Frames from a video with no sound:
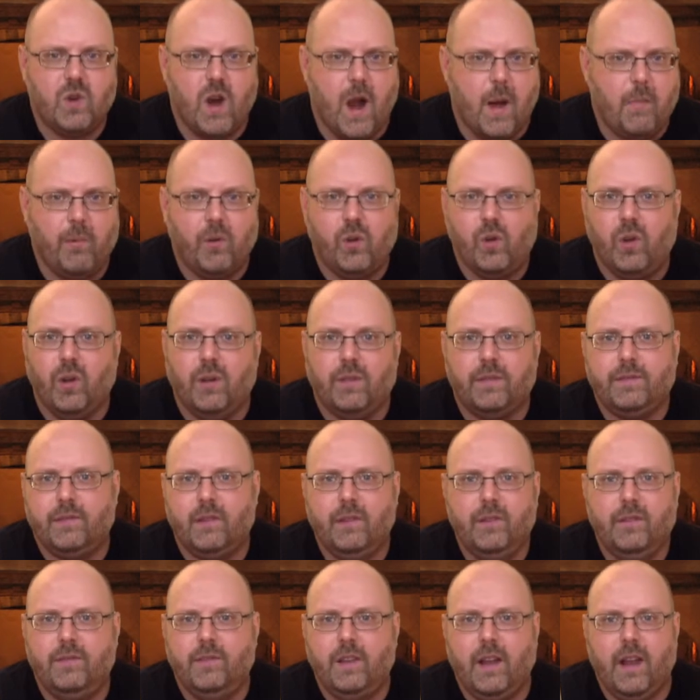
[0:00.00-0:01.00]
tropical
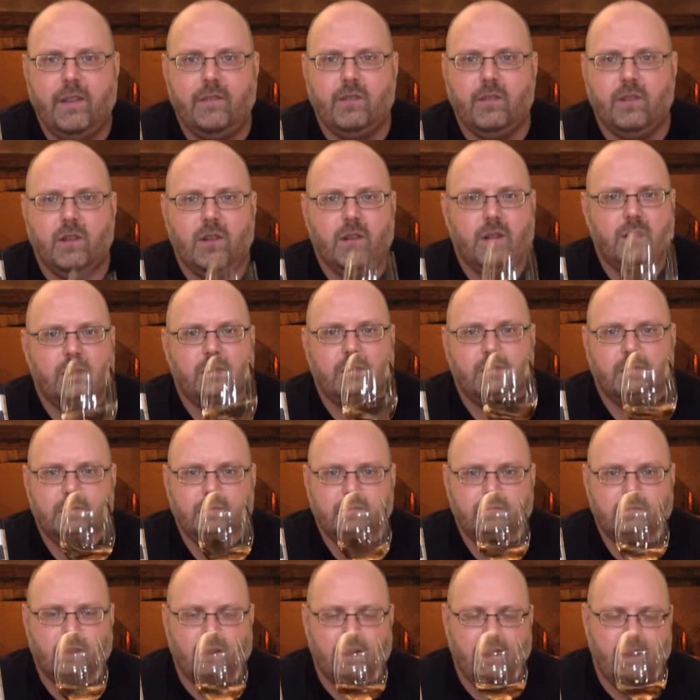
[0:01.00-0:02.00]
fruit flavor,
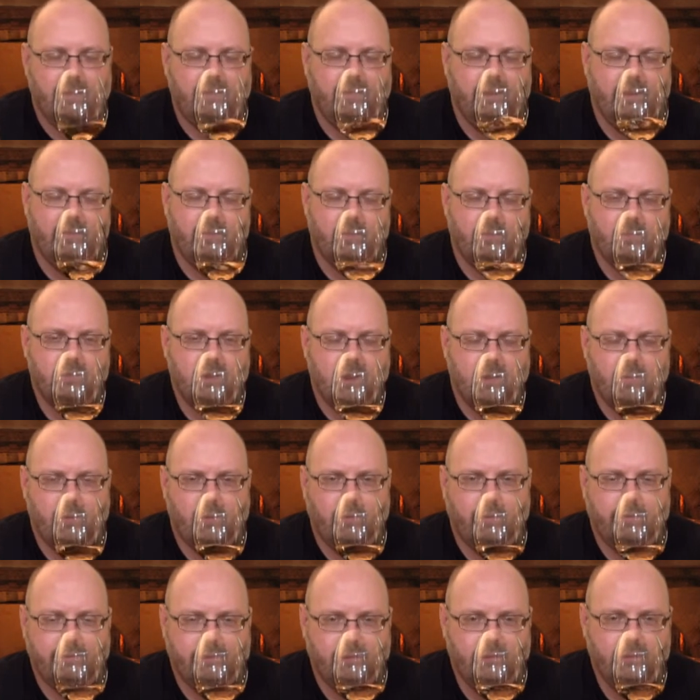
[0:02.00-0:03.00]
oh, not flavor,
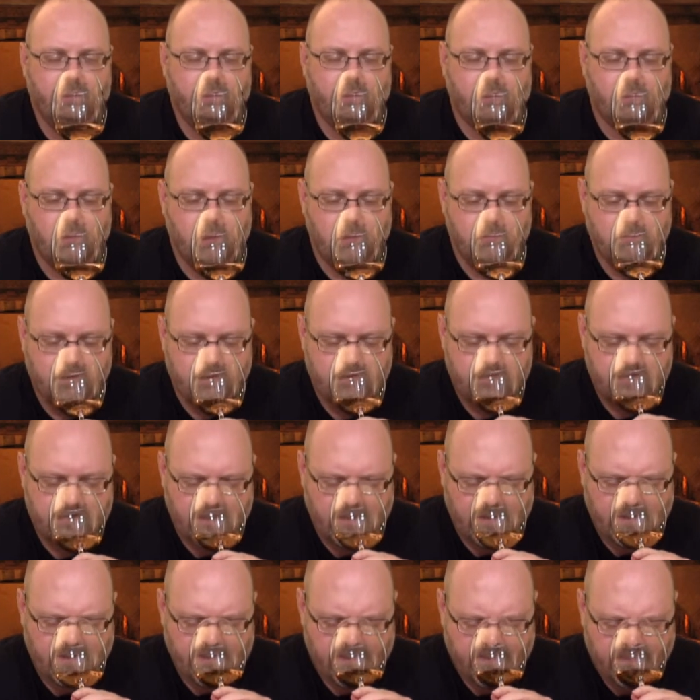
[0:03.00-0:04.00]
tropical fruit aromas.